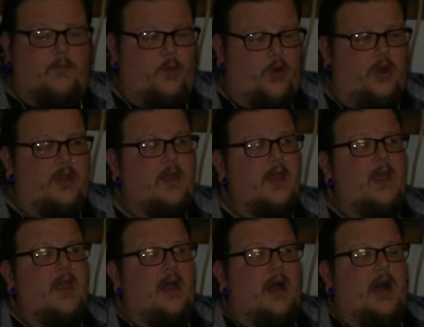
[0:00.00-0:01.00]
work.
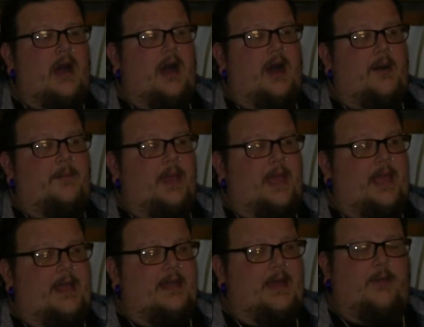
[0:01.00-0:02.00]

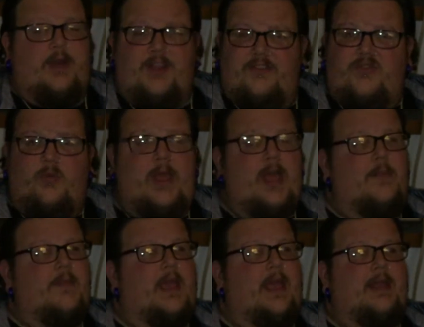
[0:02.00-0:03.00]
We're gonna
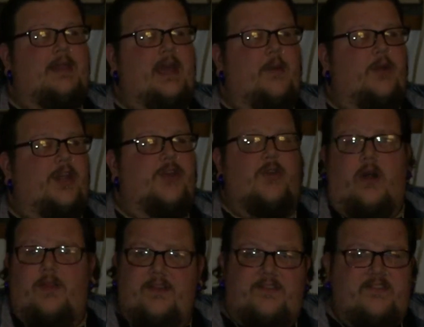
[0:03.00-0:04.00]
swim, and we're gonna do
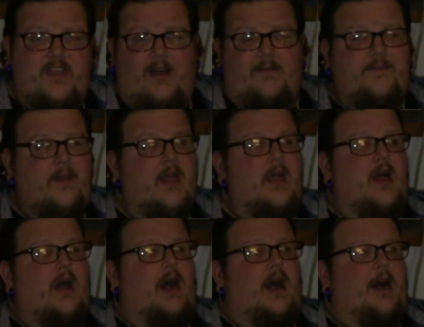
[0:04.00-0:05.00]
all this stuff.
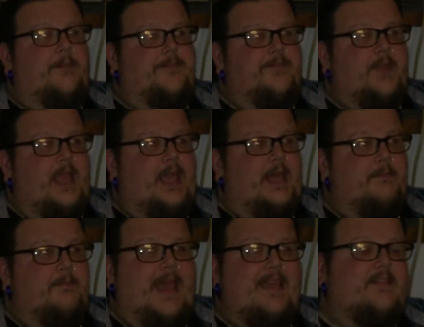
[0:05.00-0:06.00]

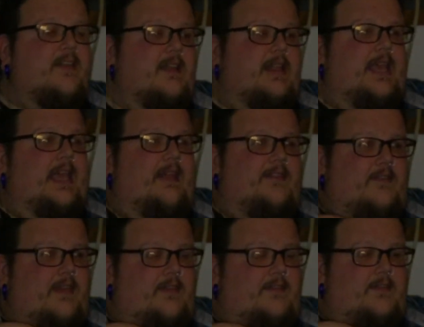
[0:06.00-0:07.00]
And basically,
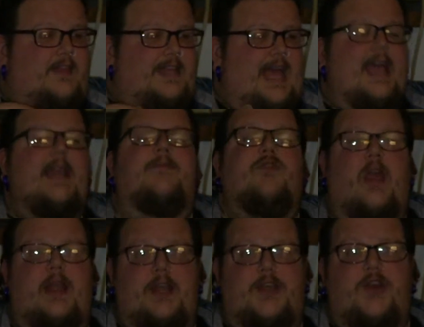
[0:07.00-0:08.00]
it's the diet I'm
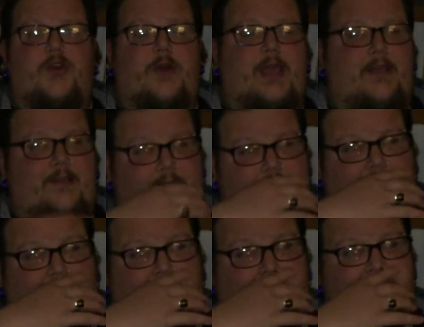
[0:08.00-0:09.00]
trying to do is
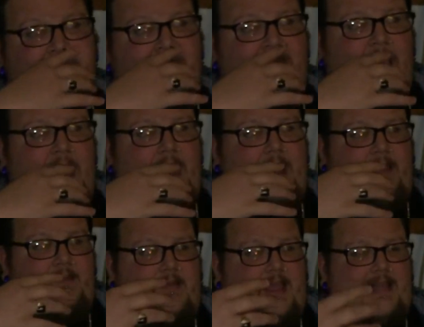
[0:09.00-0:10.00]

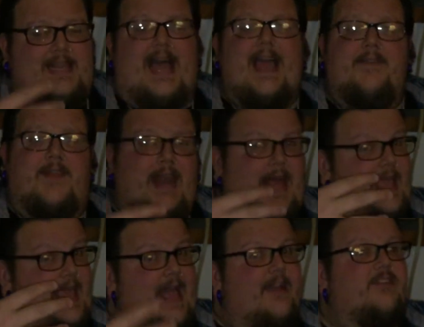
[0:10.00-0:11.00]
a diet that
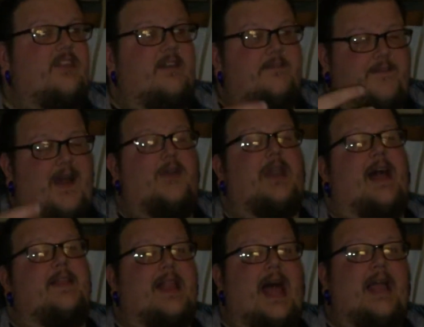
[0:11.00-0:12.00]
I actually found
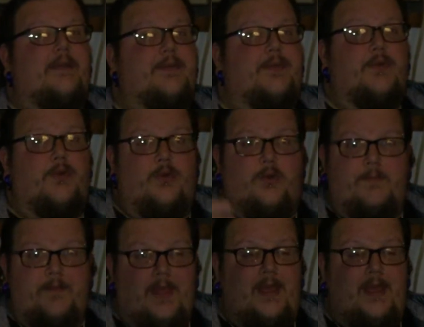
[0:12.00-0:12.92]
online through